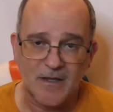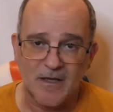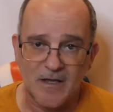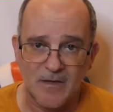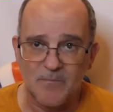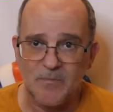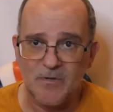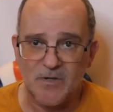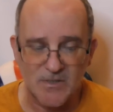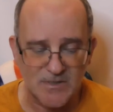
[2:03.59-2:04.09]

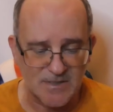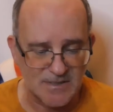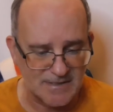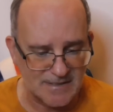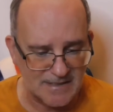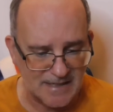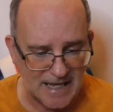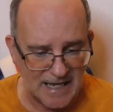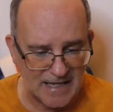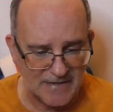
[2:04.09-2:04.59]
A
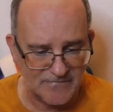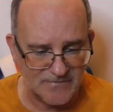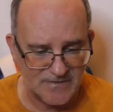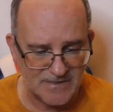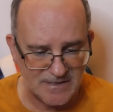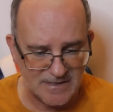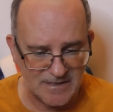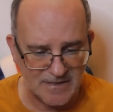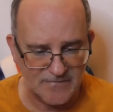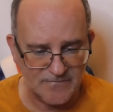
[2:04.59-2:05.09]
person's life
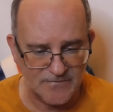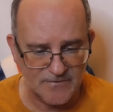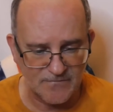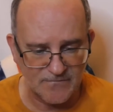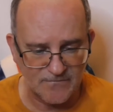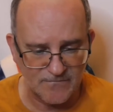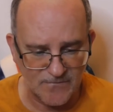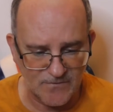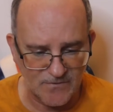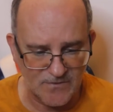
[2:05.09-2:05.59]
is lived
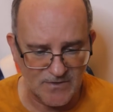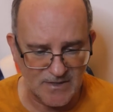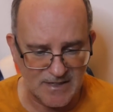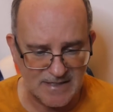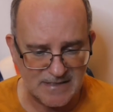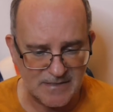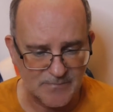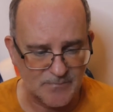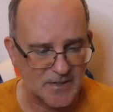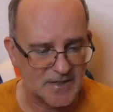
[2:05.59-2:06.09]
in
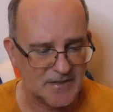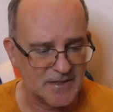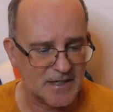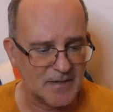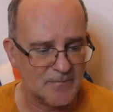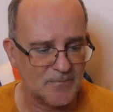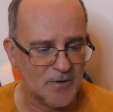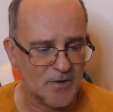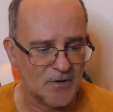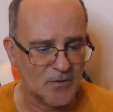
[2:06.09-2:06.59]
fullness depending
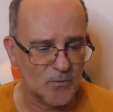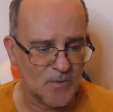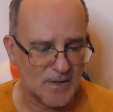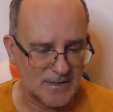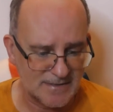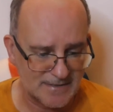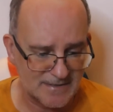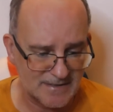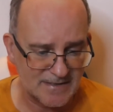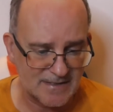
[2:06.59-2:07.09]
upon
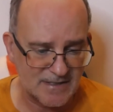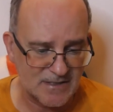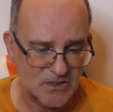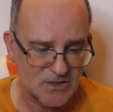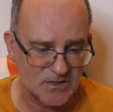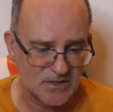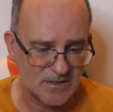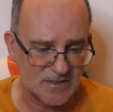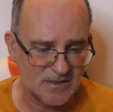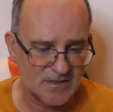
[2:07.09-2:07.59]
one's
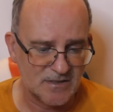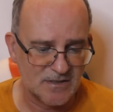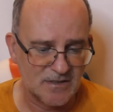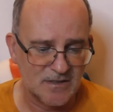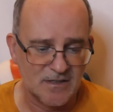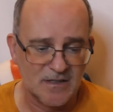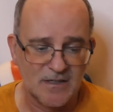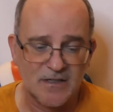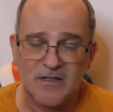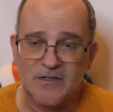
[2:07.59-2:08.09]
decisions
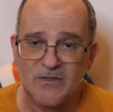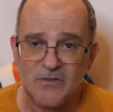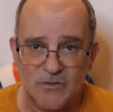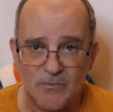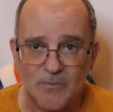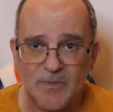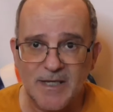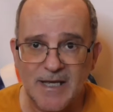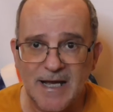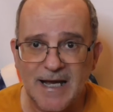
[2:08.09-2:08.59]
to
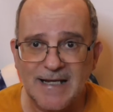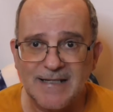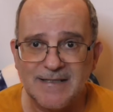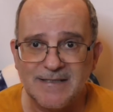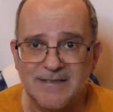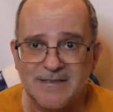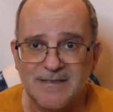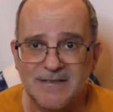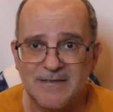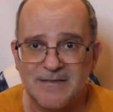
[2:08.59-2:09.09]
be
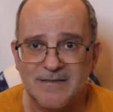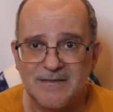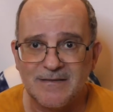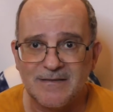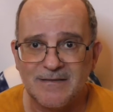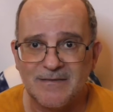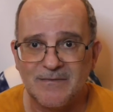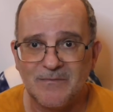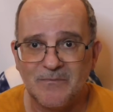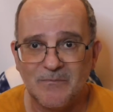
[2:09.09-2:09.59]
guided
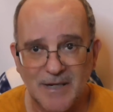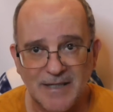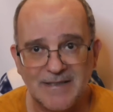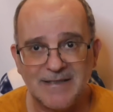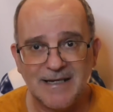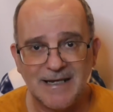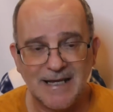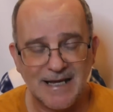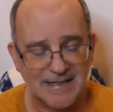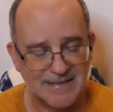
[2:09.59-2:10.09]
by
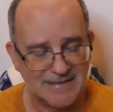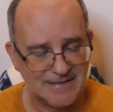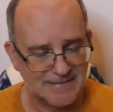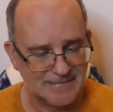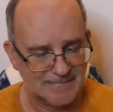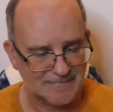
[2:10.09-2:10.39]
the light.